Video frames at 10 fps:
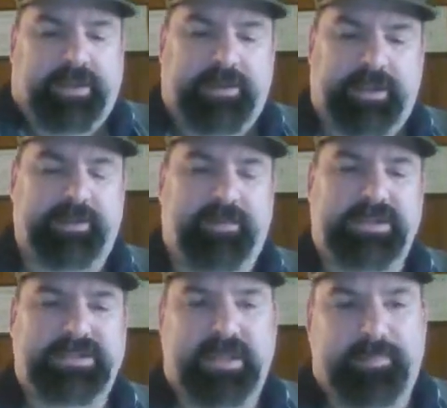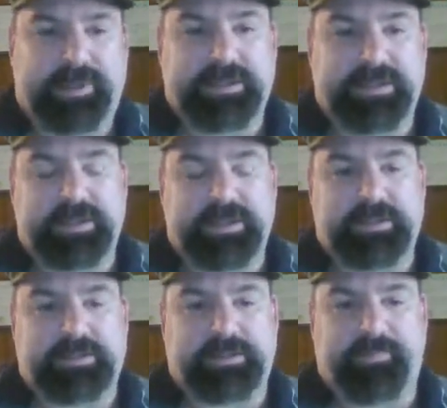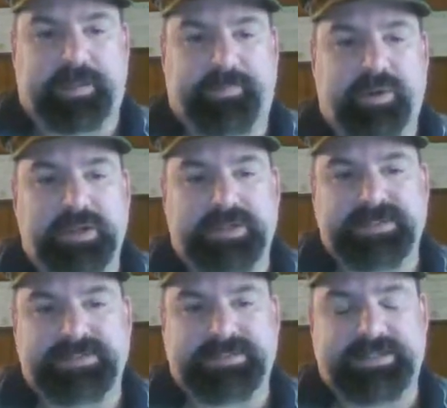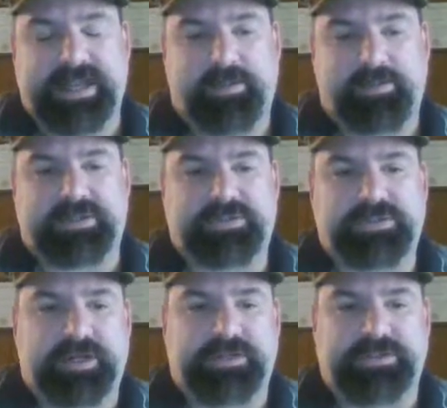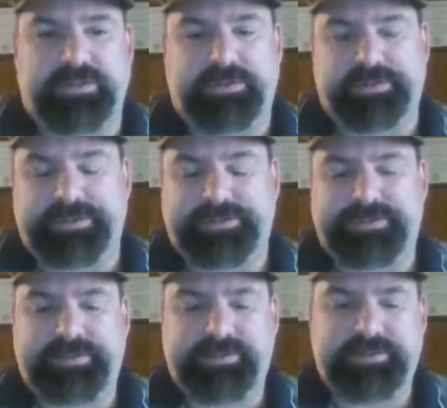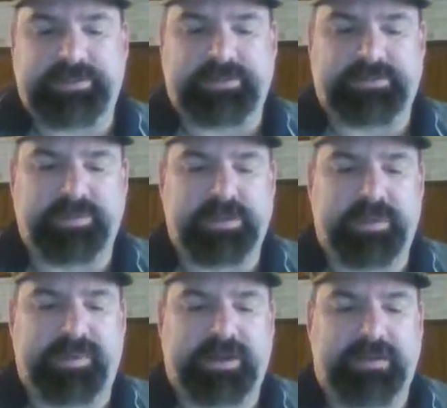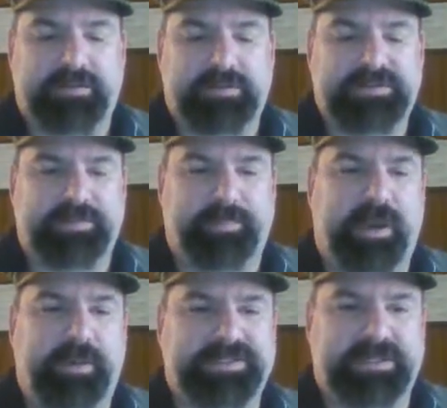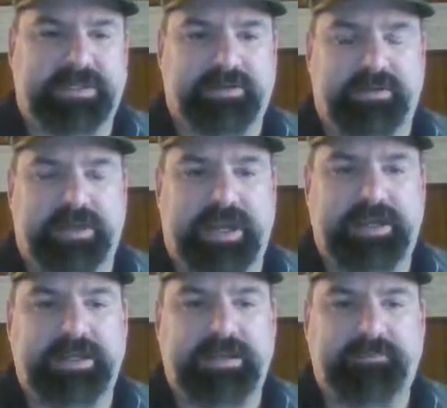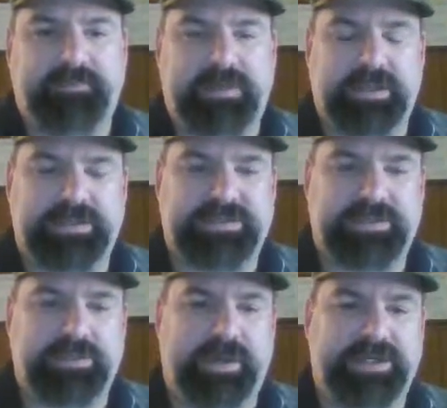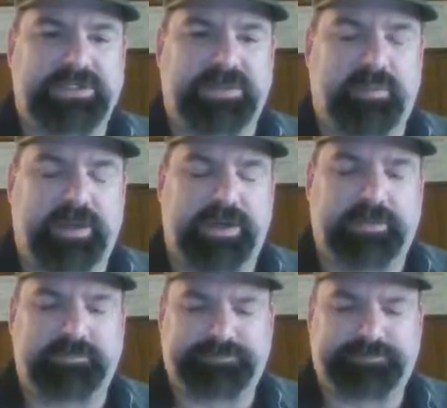anyways, but my point is now what they're trying to do is it's really about supremacy, creating a situation where